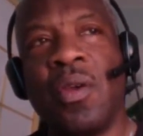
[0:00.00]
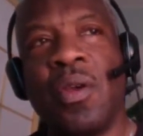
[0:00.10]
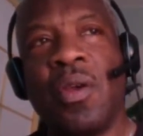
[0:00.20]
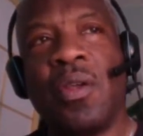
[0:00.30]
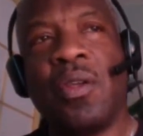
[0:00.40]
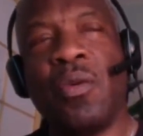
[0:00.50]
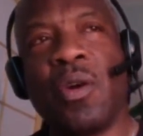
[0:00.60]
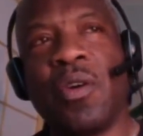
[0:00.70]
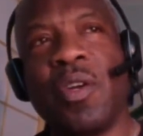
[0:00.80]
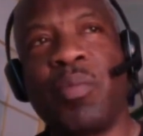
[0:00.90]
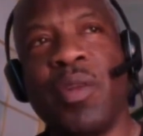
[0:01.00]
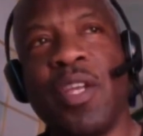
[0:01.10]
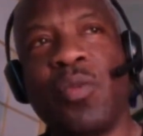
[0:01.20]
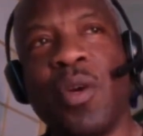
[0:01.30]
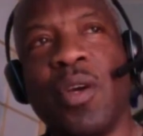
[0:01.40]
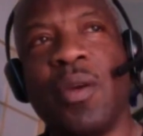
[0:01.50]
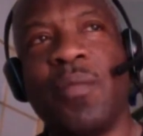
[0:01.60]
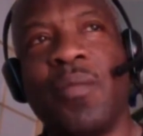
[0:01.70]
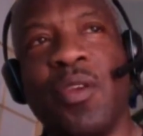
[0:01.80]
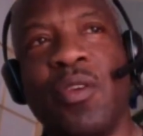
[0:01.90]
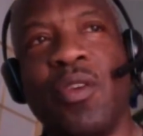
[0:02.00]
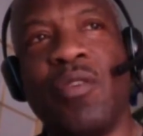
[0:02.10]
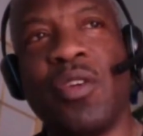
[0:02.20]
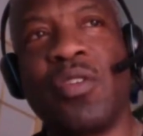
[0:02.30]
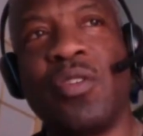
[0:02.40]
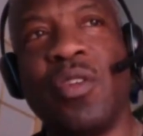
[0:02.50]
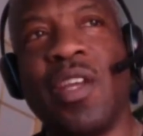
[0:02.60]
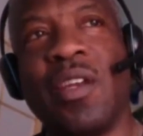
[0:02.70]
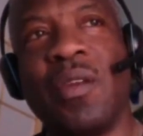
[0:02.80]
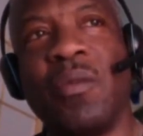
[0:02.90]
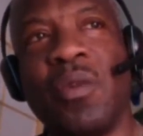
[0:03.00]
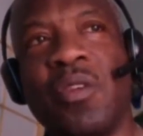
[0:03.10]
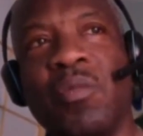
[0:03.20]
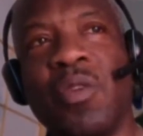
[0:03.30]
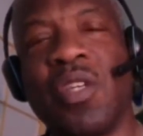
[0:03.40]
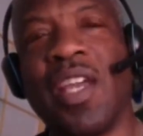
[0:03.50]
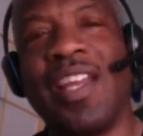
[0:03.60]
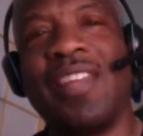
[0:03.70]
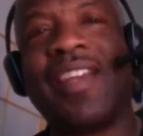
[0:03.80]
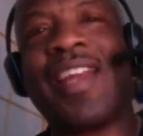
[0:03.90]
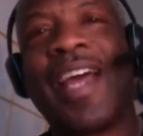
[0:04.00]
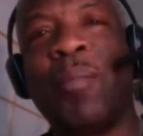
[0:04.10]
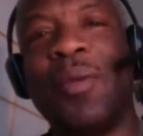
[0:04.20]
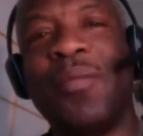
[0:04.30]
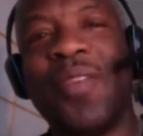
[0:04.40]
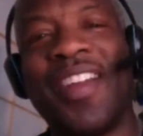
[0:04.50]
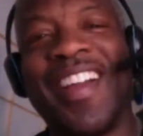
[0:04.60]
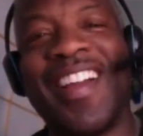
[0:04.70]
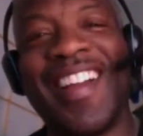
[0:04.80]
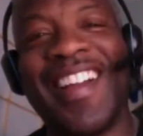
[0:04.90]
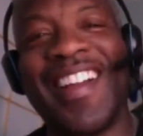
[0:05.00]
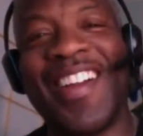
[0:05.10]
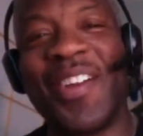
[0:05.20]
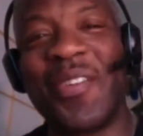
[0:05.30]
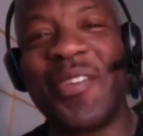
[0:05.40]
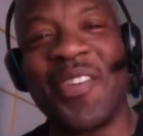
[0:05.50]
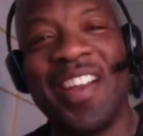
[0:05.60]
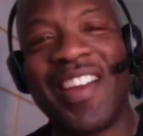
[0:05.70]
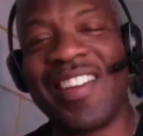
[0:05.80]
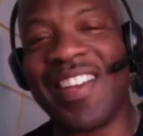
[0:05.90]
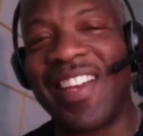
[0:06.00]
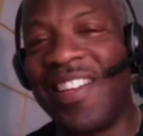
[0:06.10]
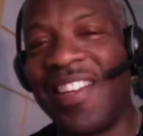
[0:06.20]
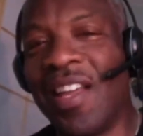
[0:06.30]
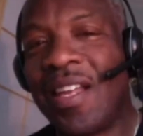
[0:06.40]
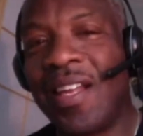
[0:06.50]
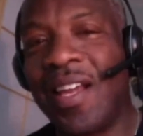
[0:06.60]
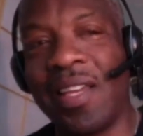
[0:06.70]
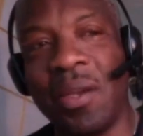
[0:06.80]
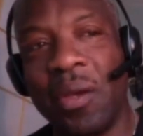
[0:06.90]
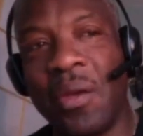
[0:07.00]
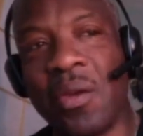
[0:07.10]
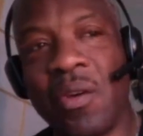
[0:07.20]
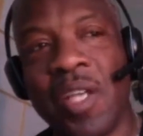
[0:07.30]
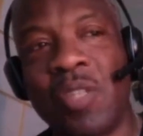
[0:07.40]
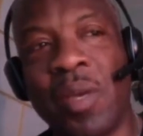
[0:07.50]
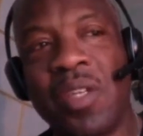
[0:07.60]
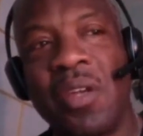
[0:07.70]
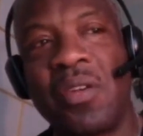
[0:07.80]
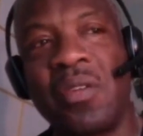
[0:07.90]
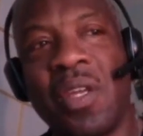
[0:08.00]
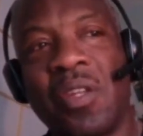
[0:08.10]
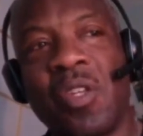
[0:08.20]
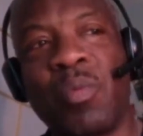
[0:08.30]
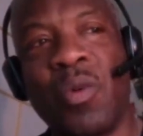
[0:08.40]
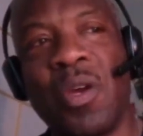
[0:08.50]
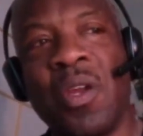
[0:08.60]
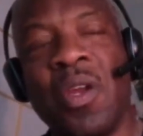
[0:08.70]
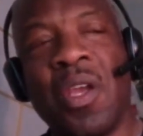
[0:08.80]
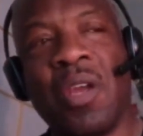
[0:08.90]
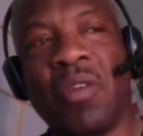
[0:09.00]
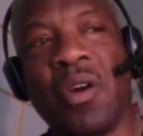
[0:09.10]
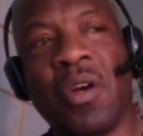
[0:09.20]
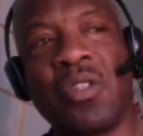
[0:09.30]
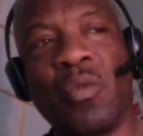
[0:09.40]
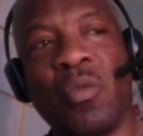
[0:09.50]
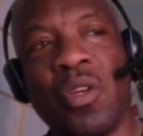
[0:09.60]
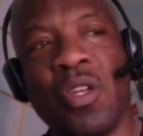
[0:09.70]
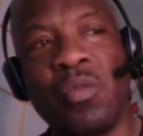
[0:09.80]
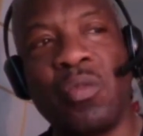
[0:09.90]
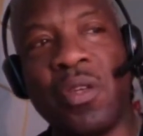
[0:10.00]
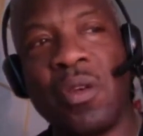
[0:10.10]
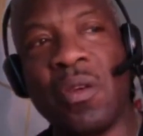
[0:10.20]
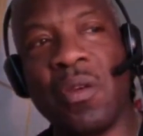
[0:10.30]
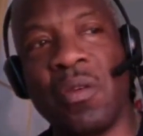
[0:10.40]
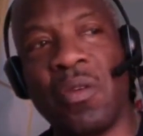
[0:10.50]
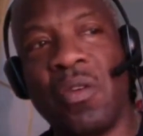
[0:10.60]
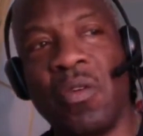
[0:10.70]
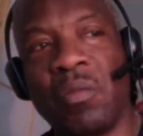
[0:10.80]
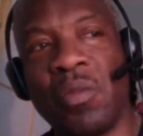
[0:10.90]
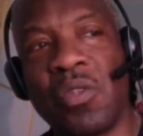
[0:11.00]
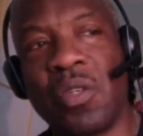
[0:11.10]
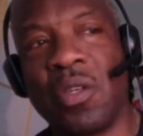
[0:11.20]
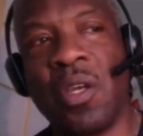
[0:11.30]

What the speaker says: you are in a place where you've understood that with this music, anything could happen. Right? Like, you know, your expectations at this point in regards to what it is we doing musically